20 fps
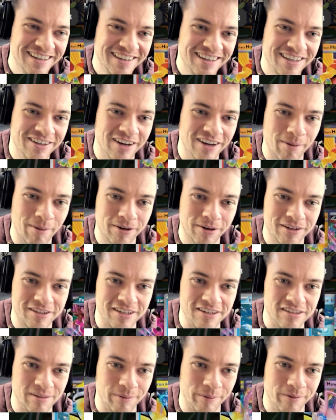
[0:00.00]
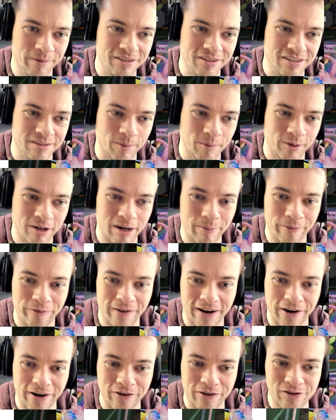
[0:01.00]
You know, I'm gonna tease him. I'm gonna grab a
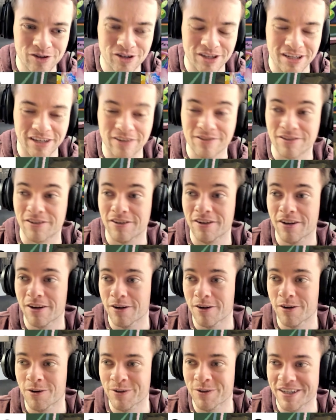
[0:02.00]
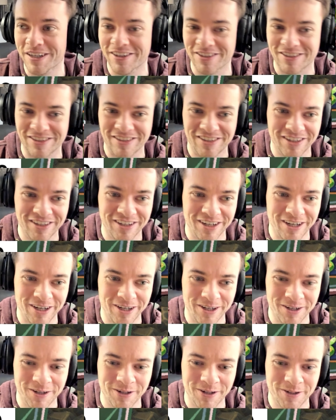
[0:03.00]
fire energy. He doesn't know. He doesn't
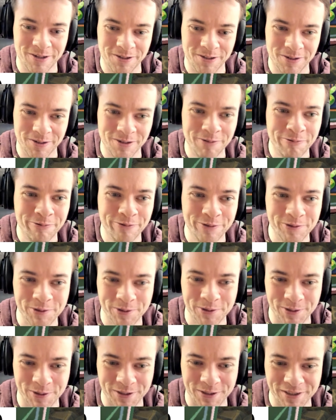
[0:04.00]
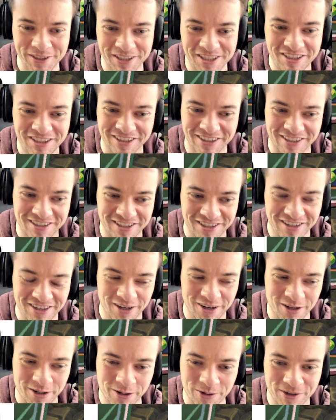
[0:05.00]
know. You fool. He still doesn't
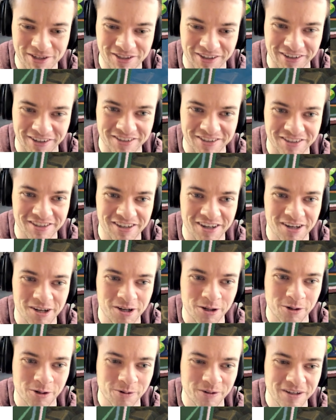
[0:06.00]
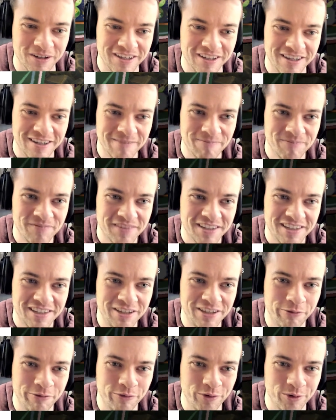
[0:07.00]
know. He still doesn't know.
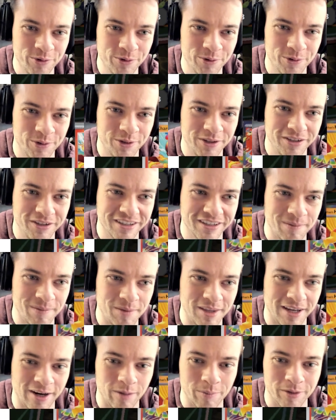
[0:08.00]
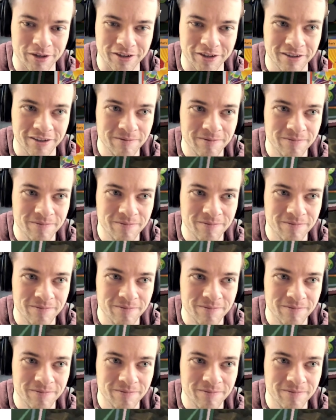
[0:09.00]
You fool. Give me the Iron Bundle.